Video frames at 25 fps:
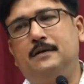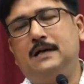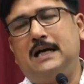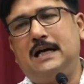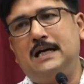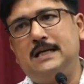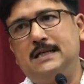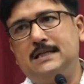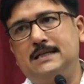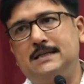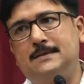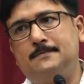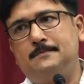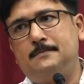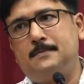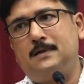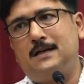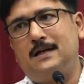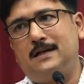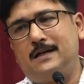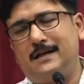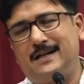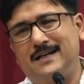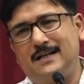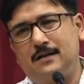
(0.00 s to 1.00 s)
I am
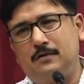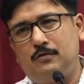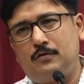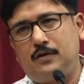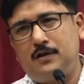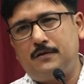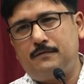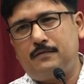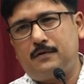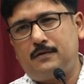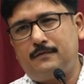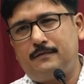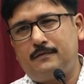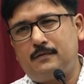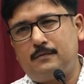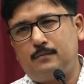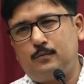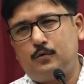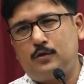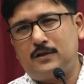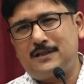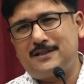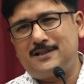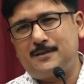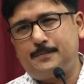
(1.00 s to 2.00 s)
again looking for
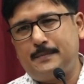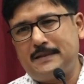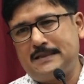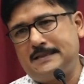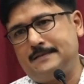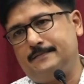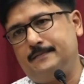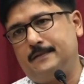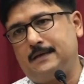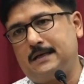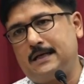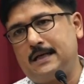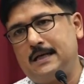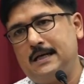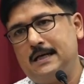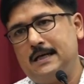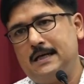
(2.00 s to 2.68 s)
more specific.